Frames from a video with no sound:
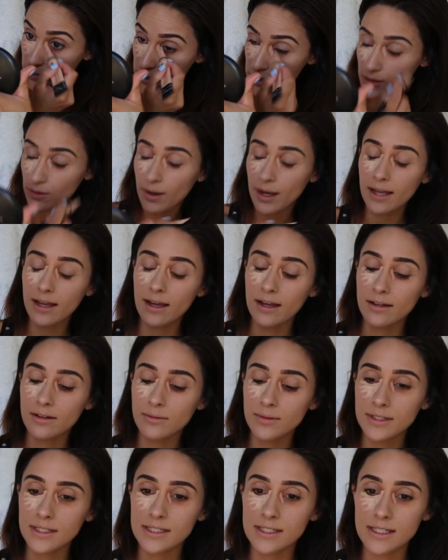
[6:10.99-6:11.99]
So I kind of
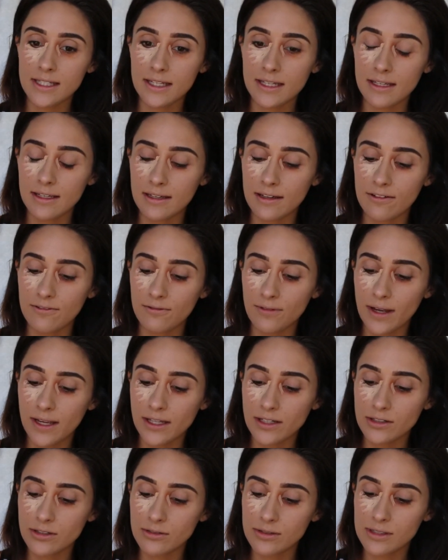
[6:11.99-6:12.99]
want to see if I
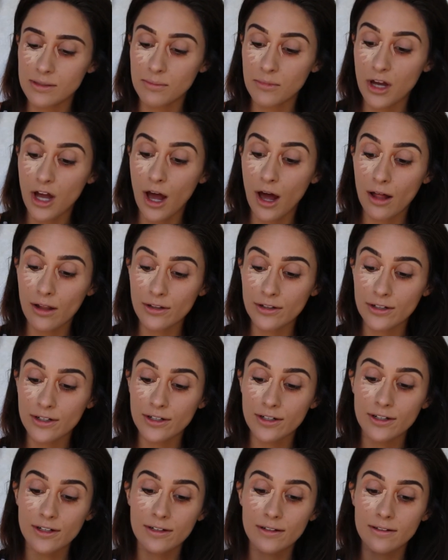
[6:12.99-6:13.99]
can do some
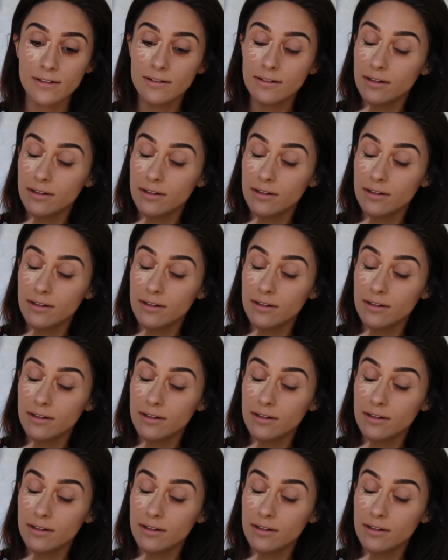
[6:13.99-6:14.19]
colored